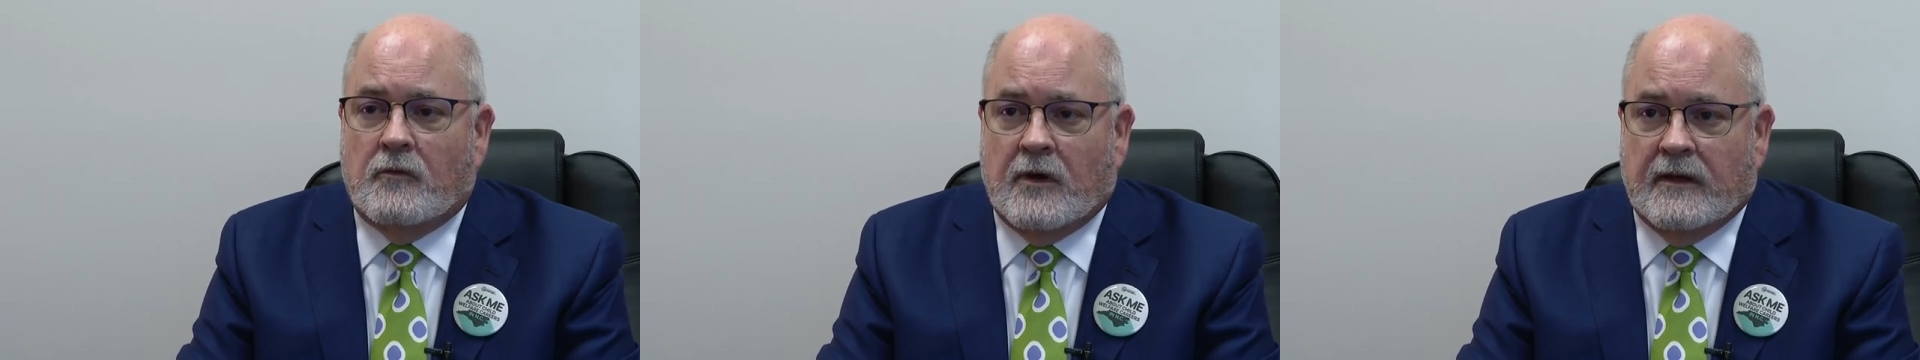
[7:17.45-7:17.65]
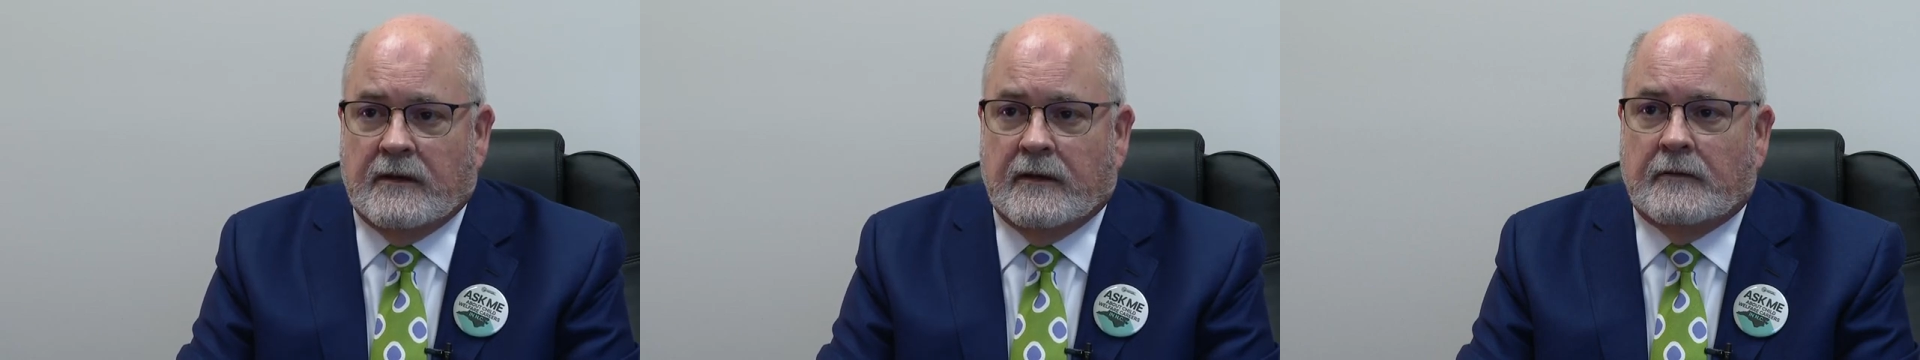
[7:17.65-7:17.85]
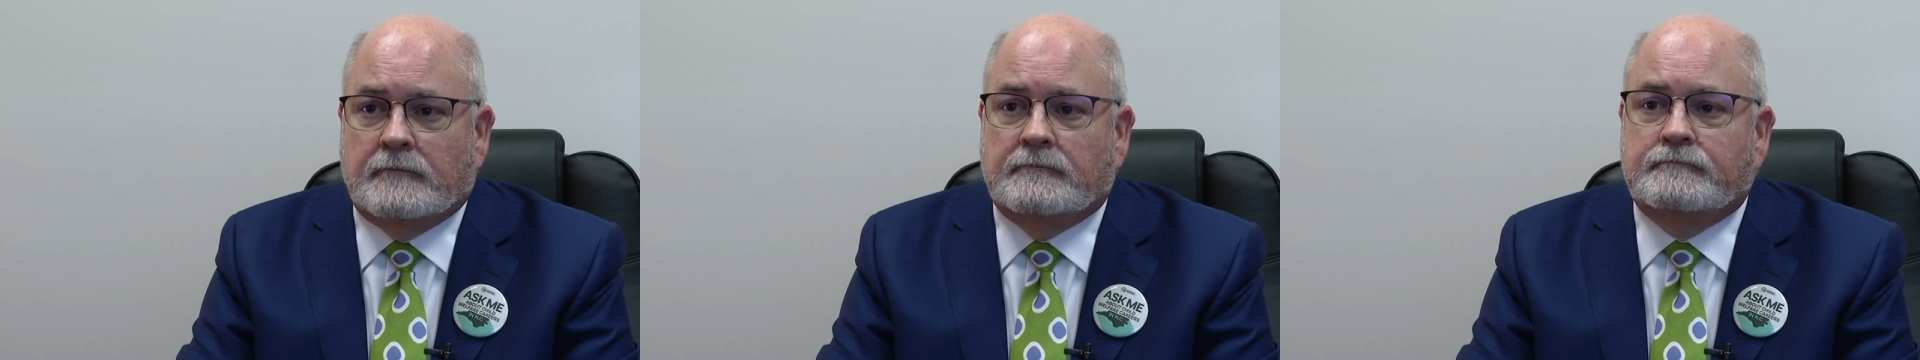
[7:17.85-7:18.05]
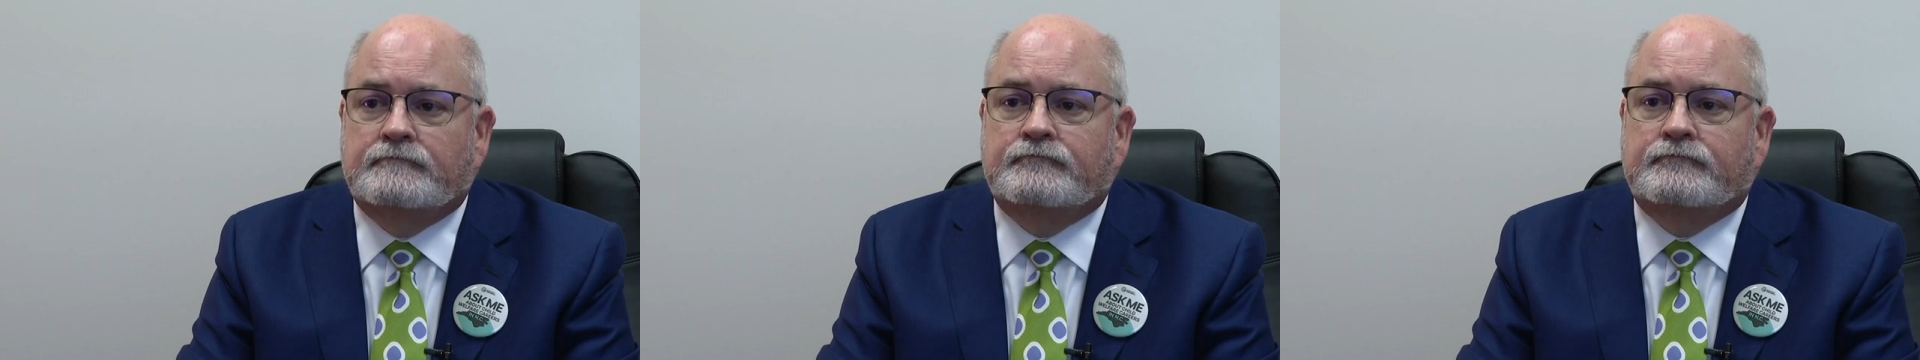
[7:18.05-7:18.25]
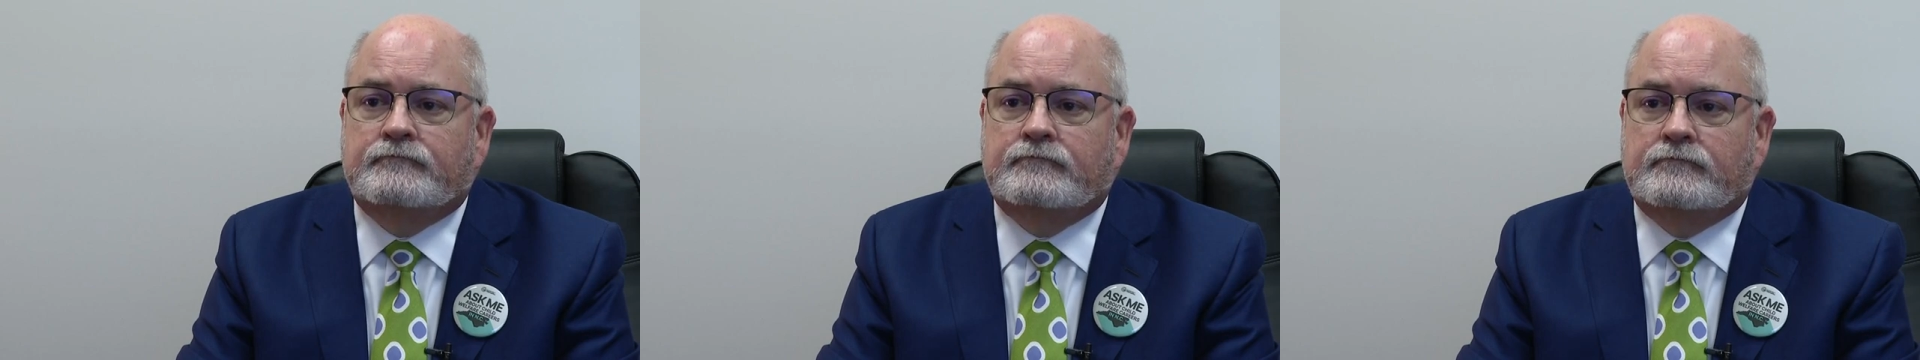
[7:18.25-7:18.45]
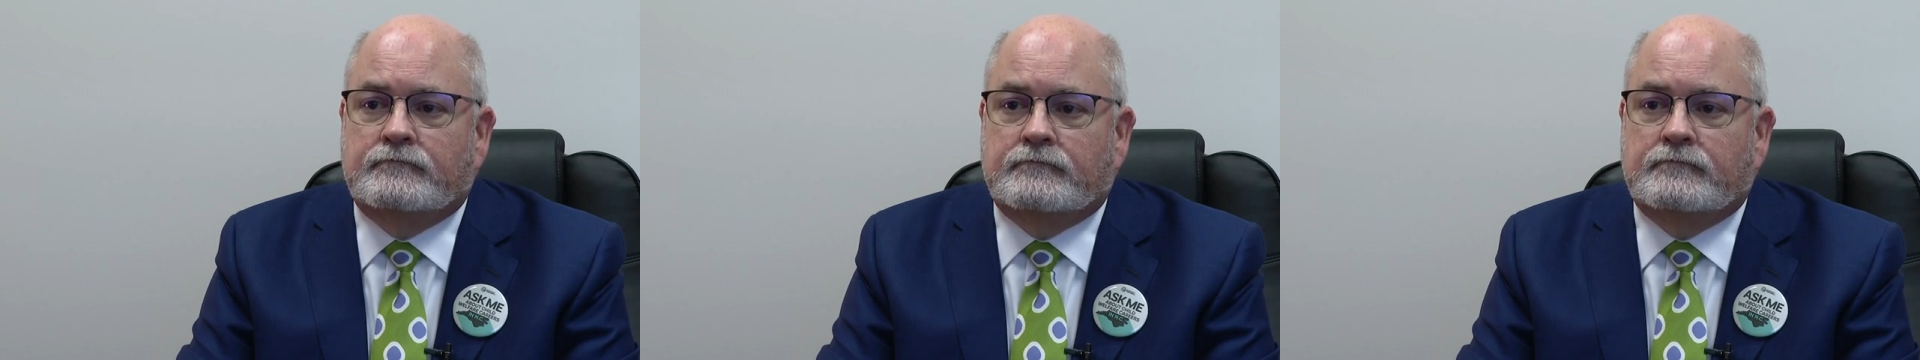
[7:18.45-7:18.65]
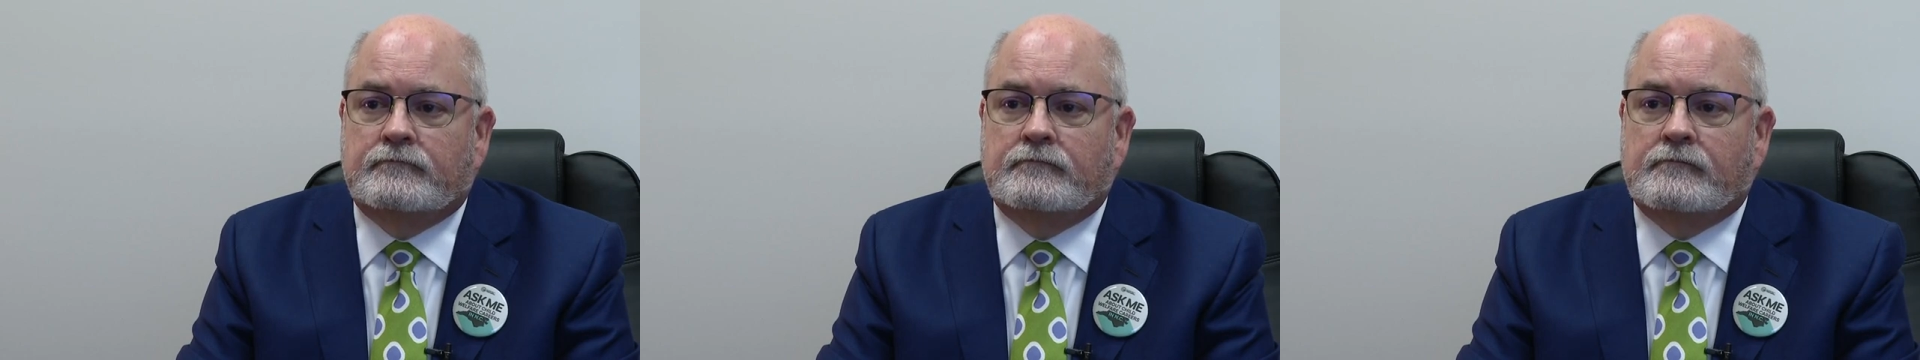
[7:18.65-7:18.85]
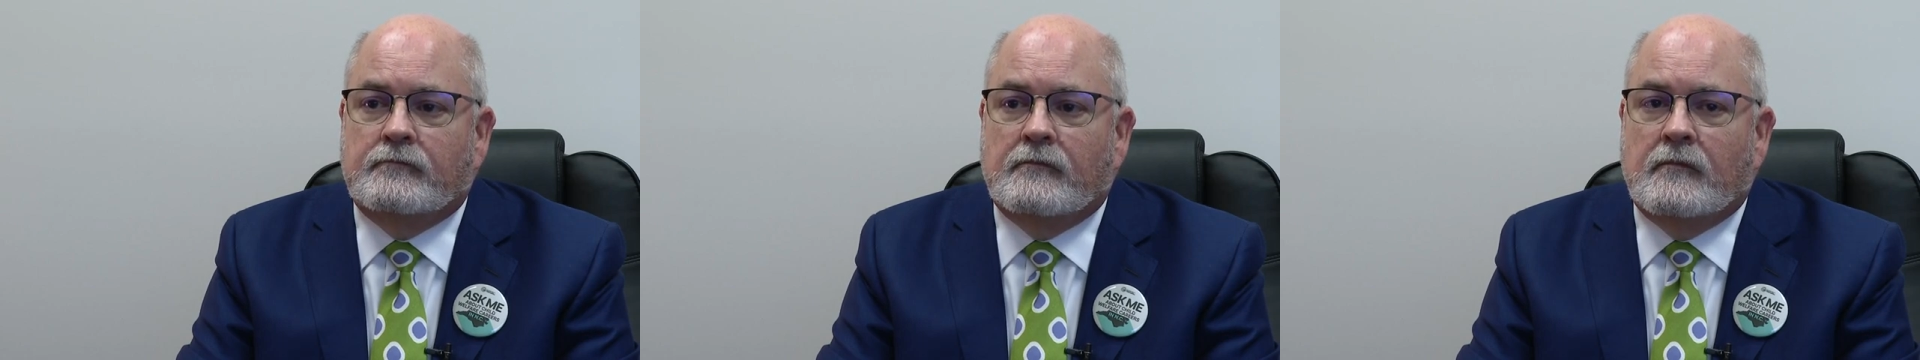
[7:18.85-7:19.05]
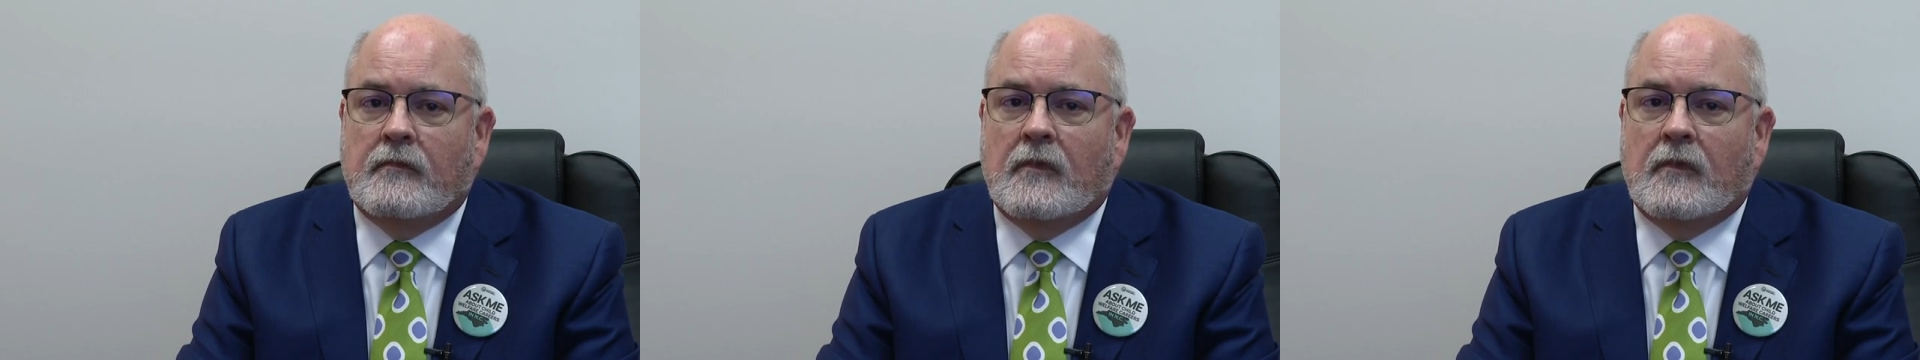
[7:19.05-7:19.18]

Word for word: Right now. Where should it be?